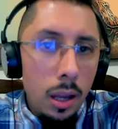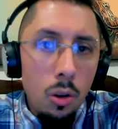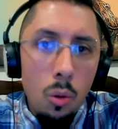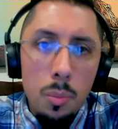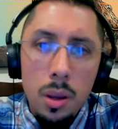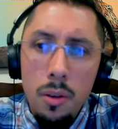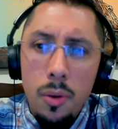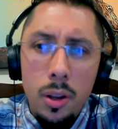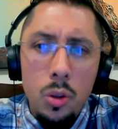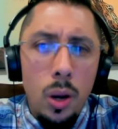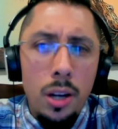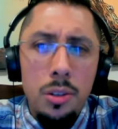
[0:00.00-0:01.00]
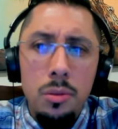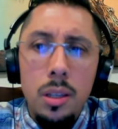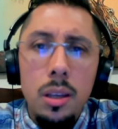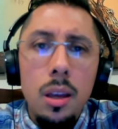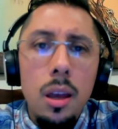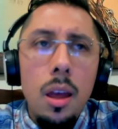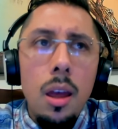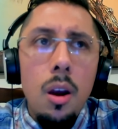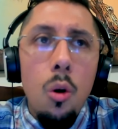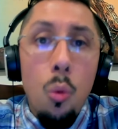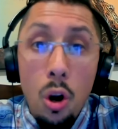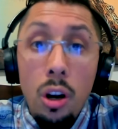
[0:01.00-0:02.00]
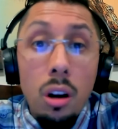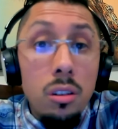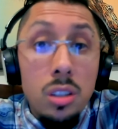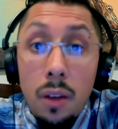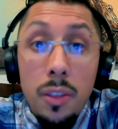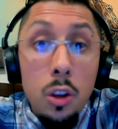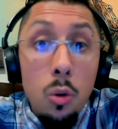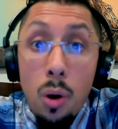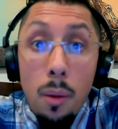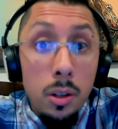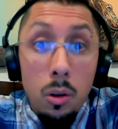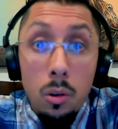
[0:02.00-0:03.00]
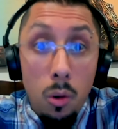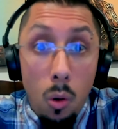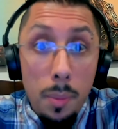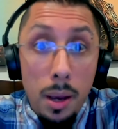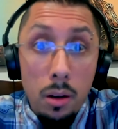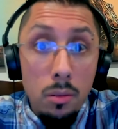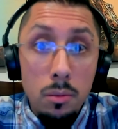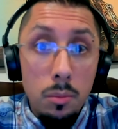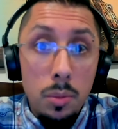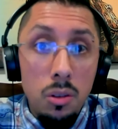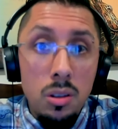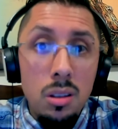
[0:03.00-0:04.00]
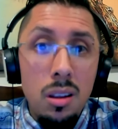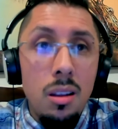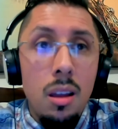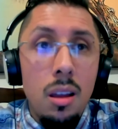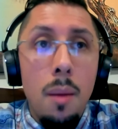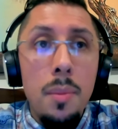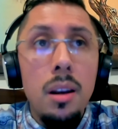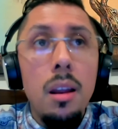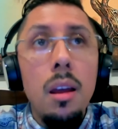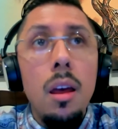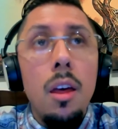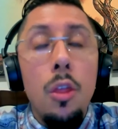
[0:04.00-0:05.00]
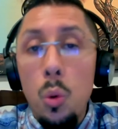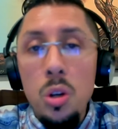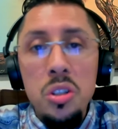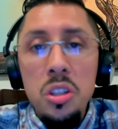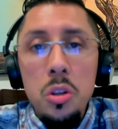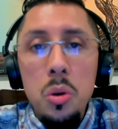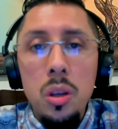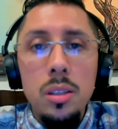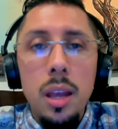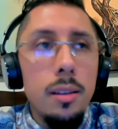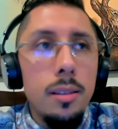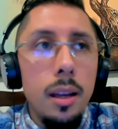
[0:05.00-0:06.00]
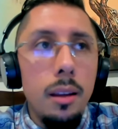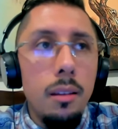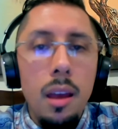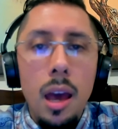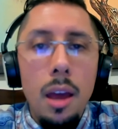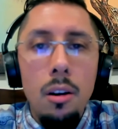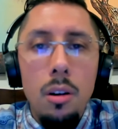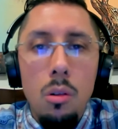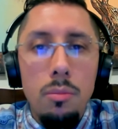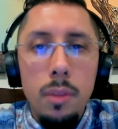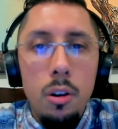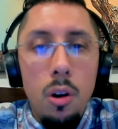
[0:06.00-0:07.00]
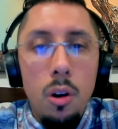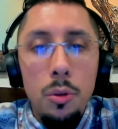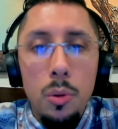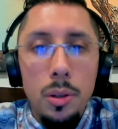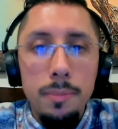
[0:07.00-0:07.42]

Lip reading: Don't be afraid to actually work on the stuff that you probably don't know about. Because I mean, the worst thing that you can say is like, I don't know how to do it.